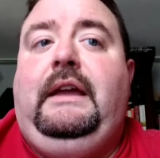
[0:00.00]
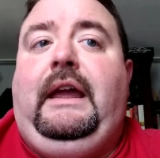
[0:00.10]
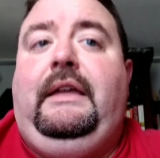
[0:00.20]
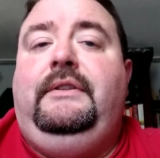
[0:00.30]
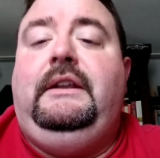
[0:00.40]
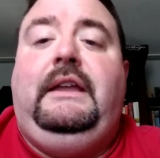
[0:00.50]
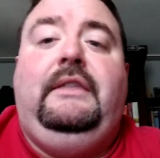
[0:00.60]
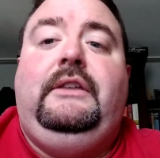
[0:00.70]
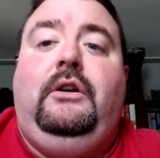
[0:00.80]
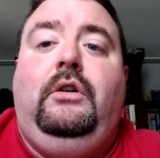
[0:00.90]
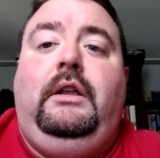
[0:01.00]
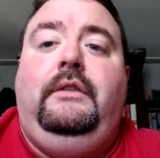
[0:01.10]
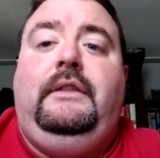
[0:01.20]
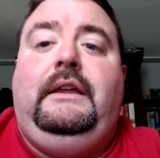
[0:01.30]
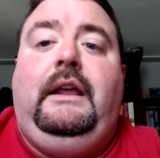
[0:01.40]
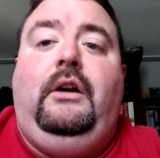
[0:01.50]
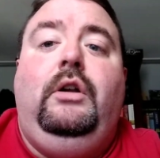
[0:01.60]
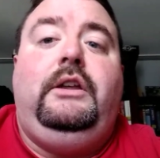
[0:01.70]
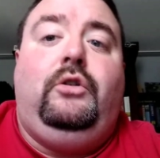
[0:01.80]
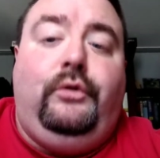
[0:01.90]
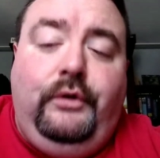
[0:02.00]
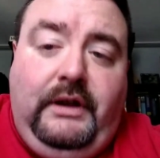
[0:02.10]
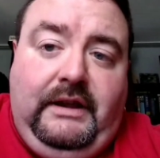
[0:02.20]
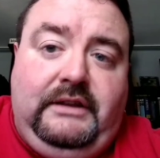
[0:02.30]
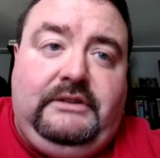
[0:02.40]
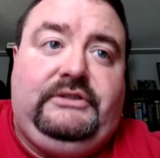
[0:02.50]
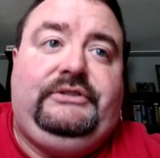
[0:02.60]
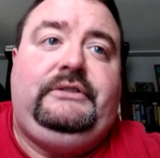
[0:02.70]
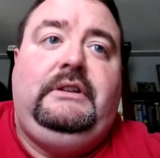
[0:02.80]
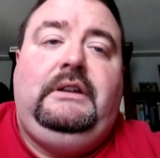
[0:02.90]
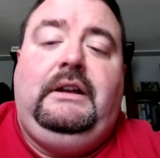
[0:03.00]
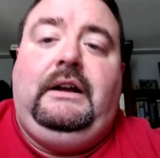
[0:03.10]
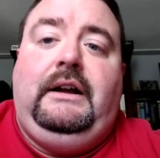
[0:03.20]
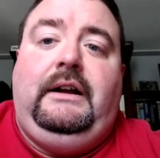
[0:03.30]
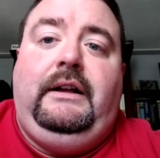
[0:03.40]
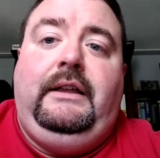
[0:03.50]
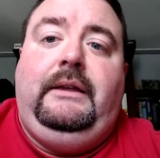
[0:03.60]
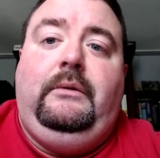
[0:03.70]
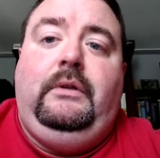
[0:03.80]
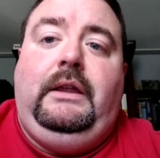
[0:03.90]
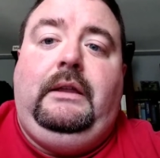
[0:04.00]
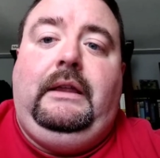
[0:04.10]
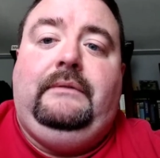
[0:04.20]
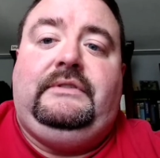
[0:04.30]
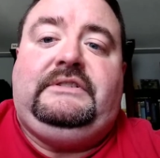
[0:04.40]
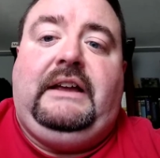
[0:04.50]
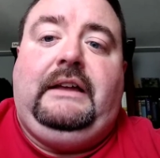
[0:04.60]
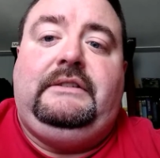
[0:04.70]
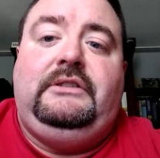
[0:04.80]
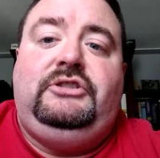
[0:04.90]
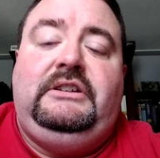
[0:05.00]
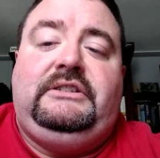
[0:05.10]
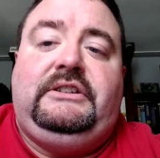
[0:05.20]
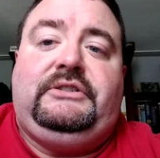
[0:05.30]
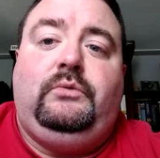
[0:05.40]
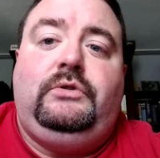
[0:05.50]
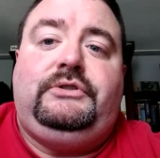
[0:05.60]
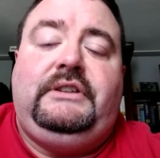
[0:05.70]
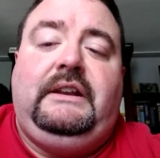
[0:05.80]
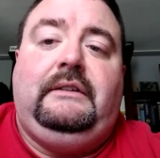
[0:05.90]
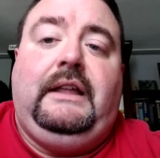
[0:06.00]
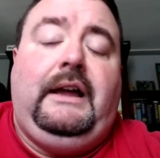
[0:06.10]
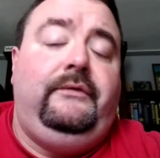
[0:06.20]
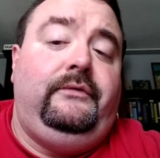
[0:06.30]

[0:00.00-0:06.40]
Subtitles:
And then again, the early creeds emphasize that Jesus was seen alive.